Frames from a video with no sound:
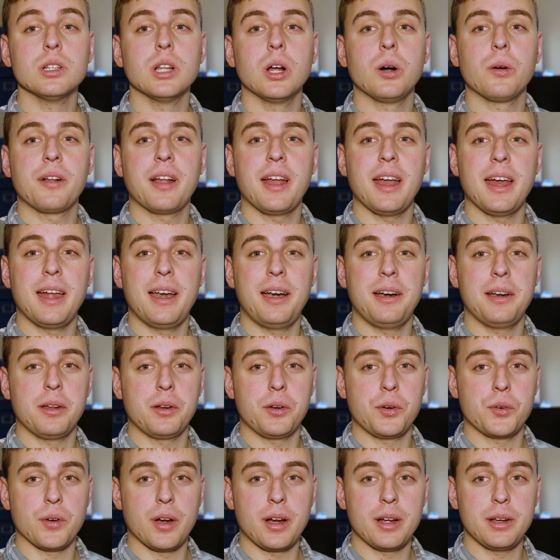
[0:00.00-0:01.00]
located
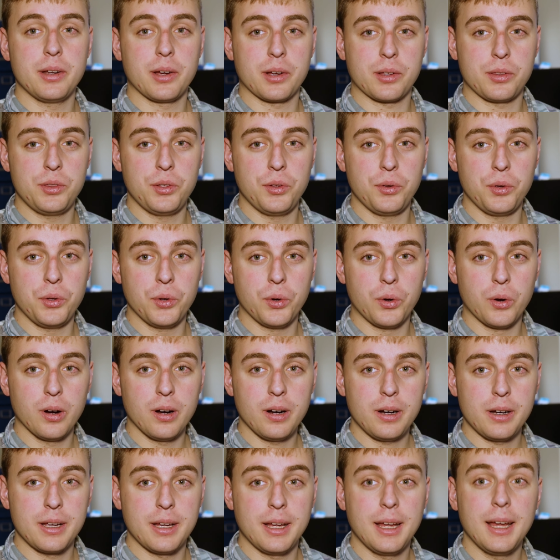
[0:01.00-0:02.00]
in Great Neck, New
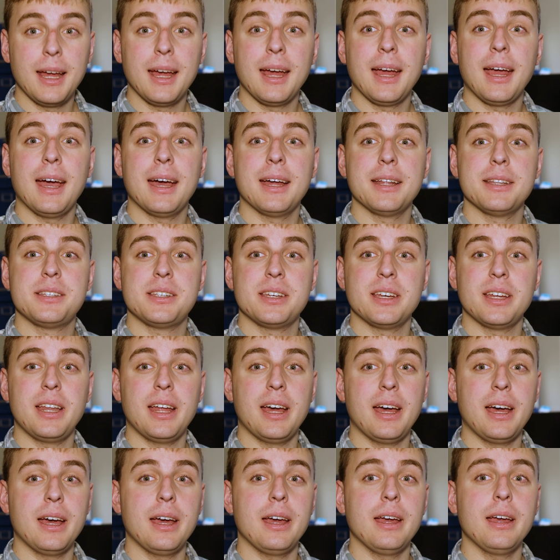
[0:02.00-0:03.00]
York. And
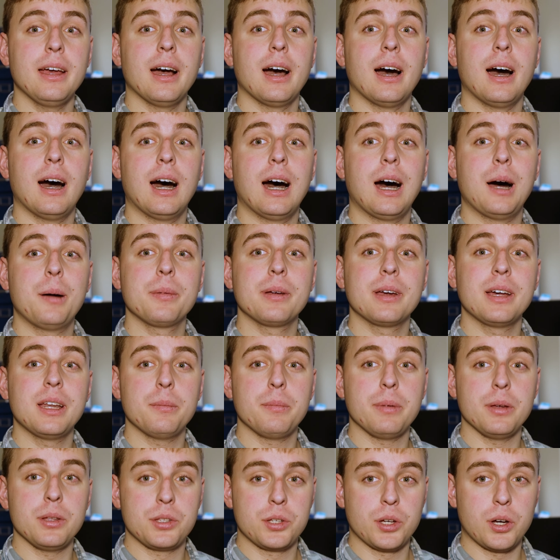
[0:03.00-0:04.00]
today I'm going to
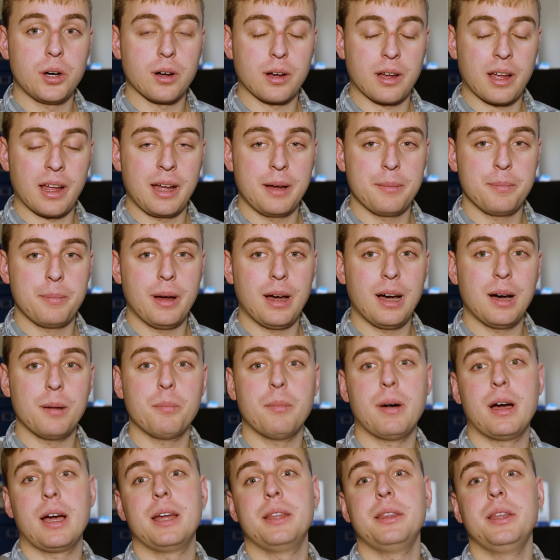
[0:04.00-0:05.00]
be talking about
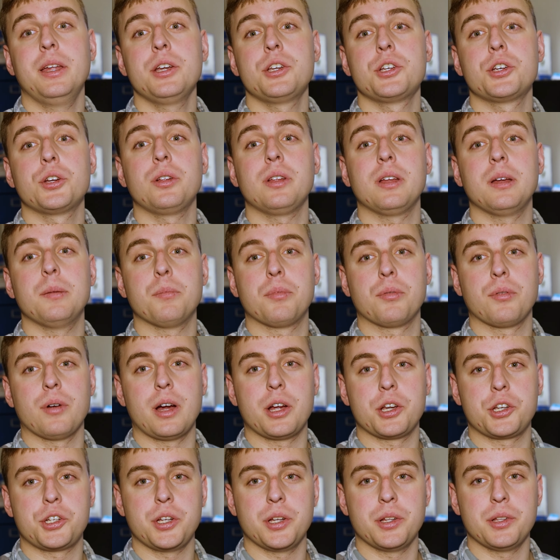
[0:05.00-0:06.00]
my initial
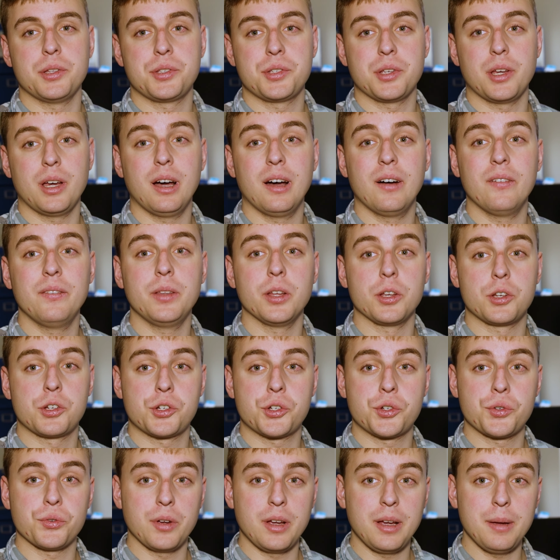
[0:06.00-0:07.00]
impressions of the
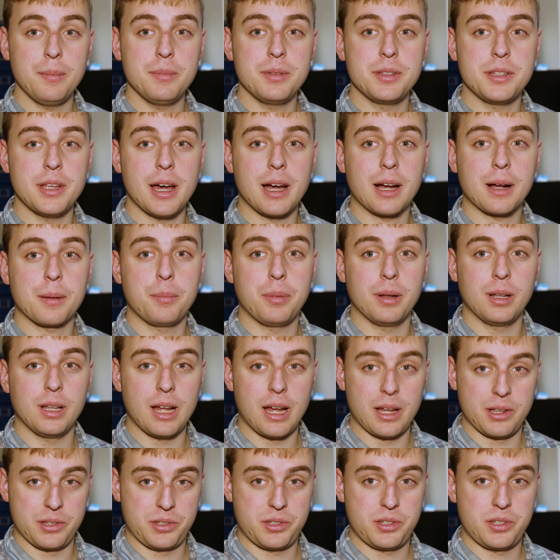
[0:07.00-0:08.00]
Stream Deck
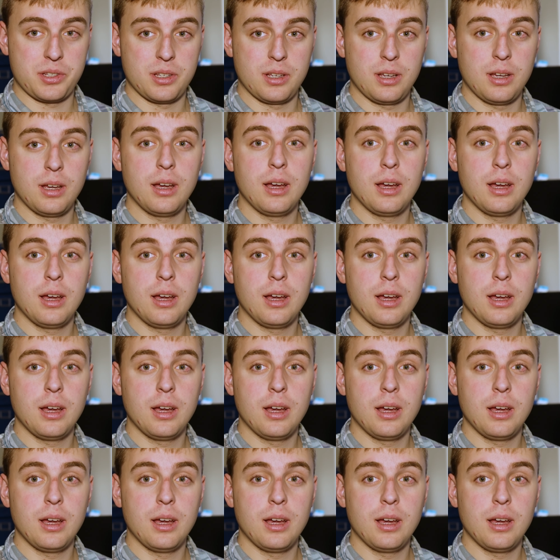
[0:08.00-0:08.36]
Plus.